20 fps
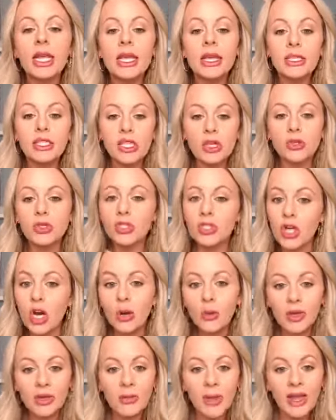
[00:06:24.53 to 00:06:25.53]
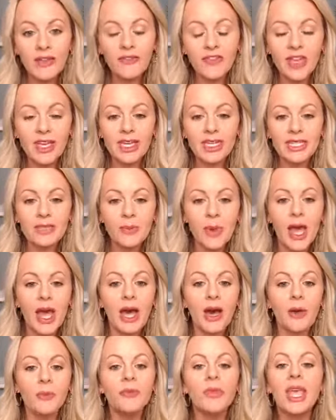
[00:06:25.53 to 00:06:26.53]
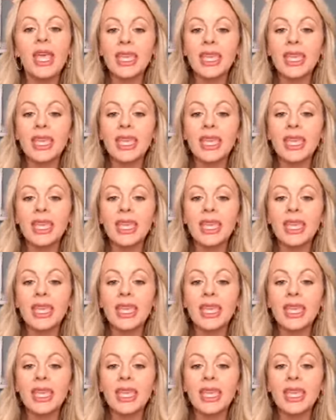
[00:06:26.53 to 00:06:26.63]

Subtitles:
so start with MyFitnessPal,